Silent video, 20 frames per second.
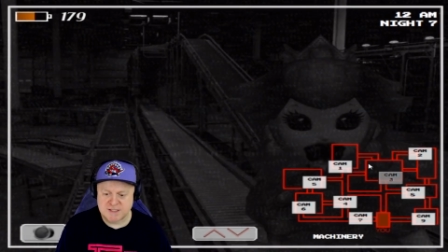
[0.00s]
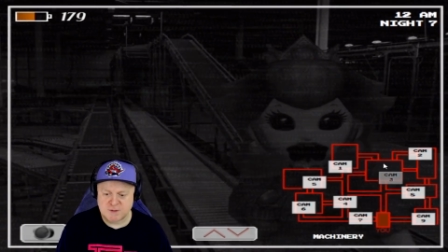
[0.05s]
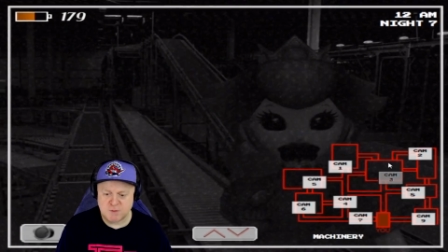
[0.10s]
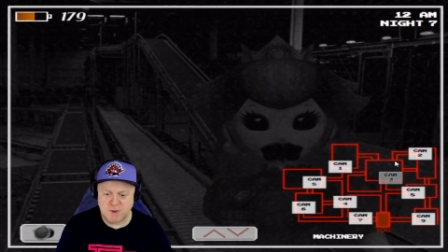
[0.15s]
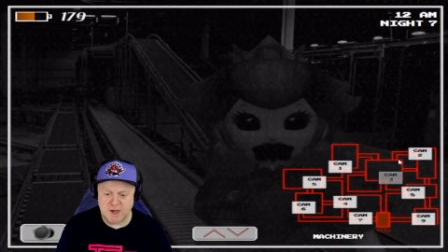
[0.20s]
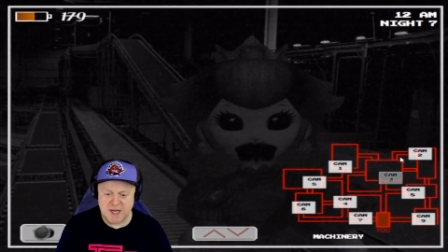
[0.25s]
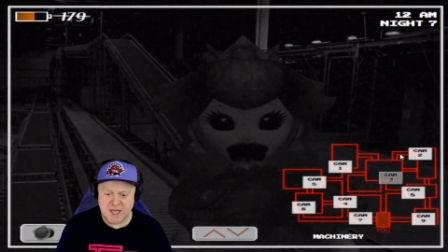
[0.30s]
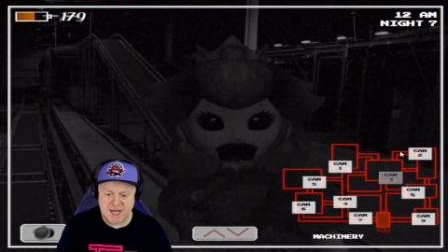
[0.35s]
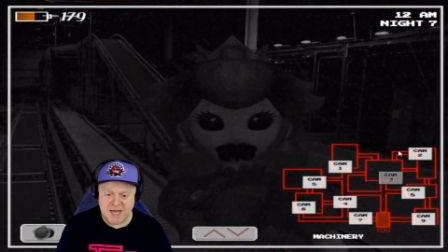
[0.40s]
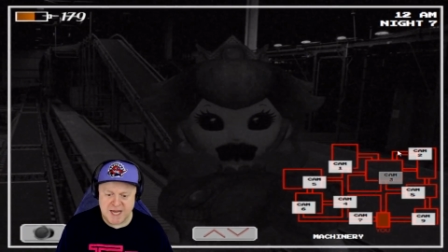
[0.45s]

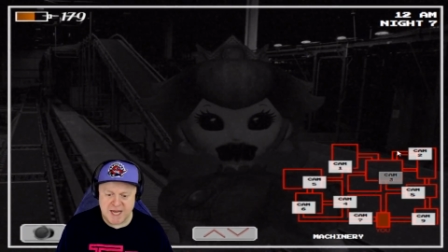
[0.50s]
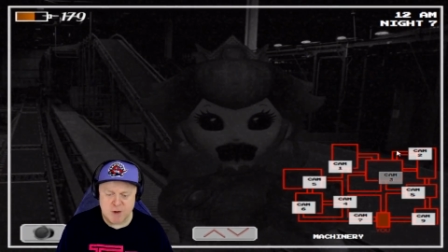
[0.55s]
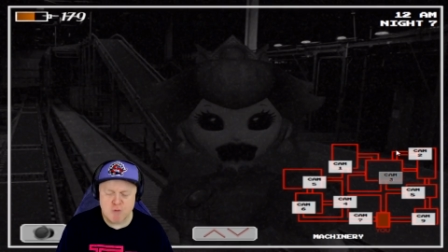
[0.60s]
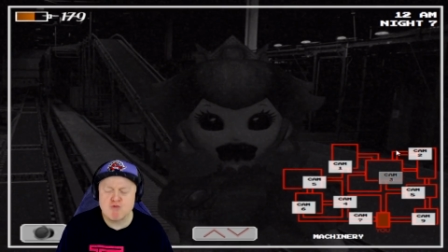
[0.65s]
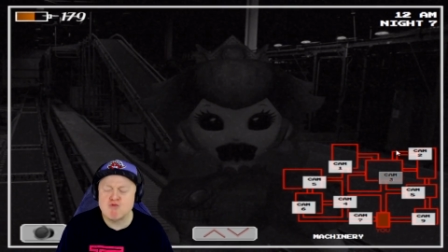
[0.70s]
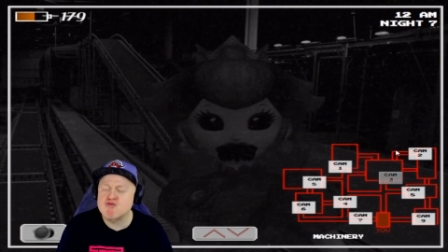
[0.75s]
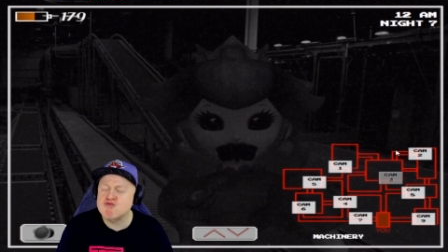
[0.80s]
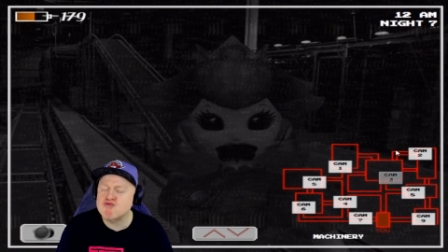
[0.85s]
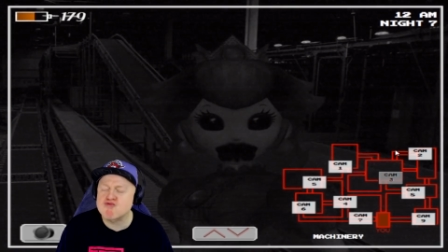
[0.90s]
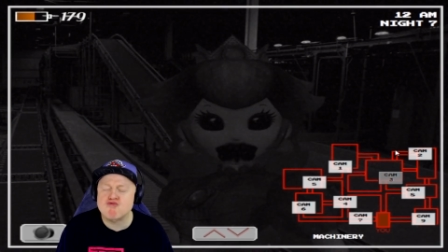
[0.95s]
sweetie.
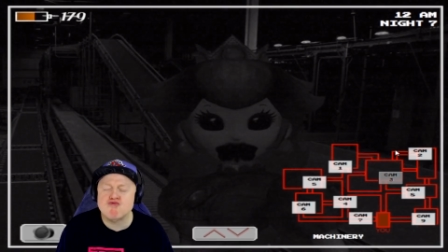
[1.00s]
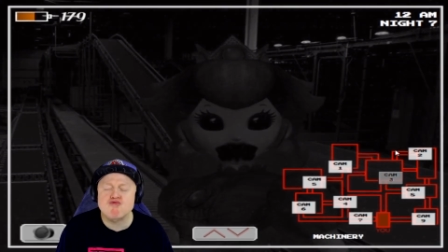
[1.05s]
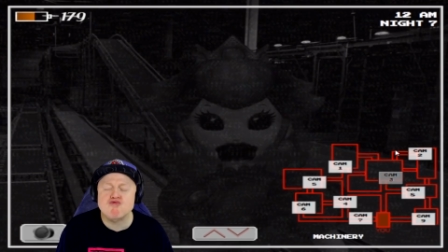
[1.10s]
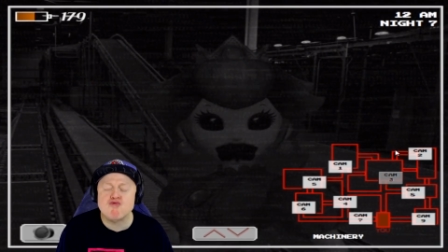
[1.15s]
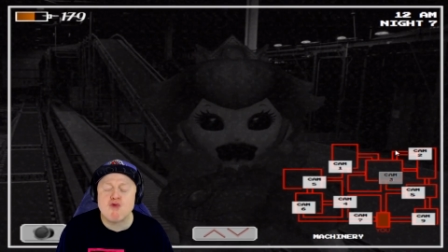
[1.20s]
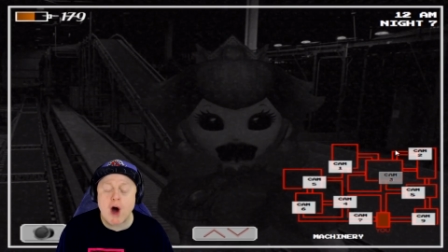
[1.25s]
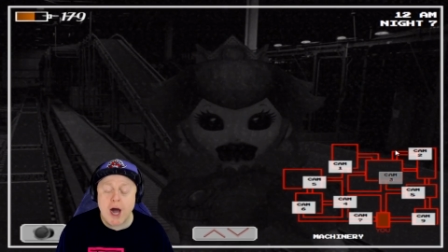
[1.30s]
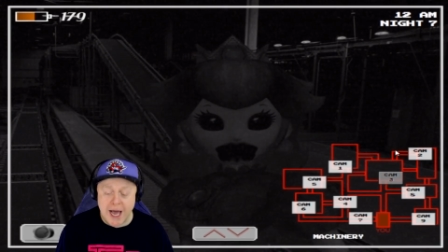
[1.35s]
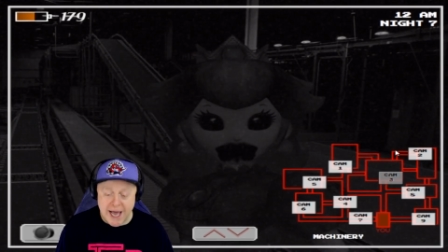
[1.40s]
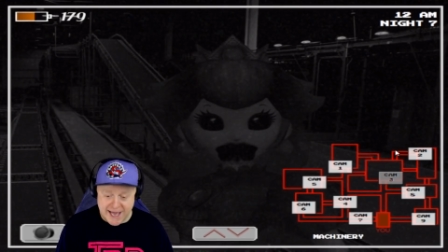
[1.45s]

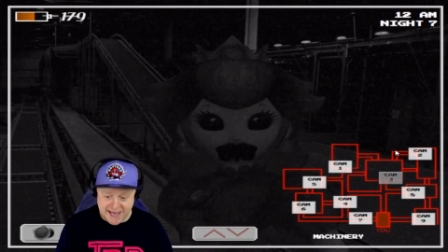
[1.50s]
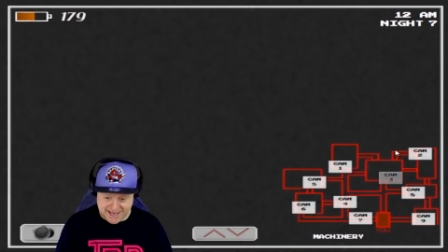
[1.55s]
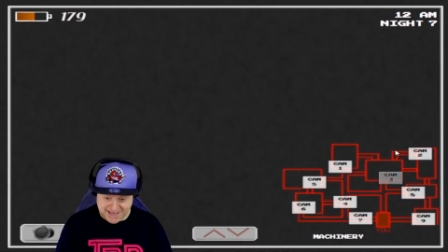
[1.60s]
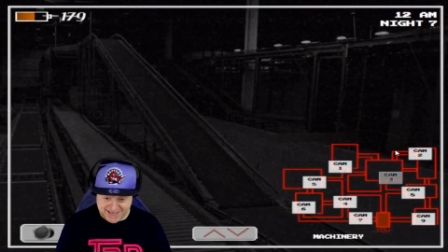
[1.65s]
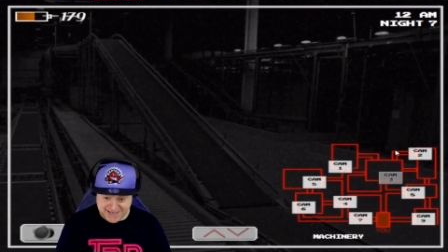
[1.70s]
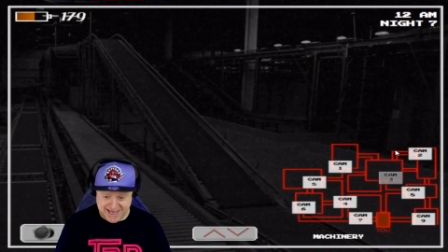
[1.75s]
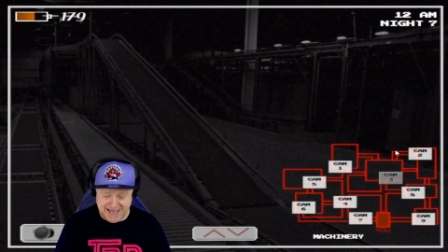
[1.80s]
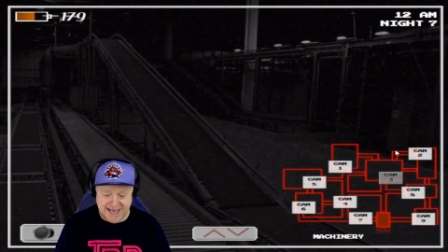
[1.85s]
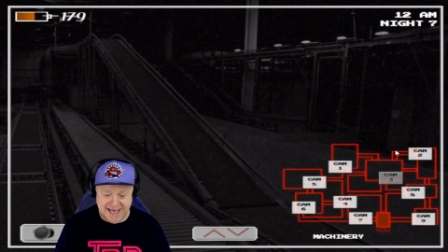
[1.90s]
Mwah!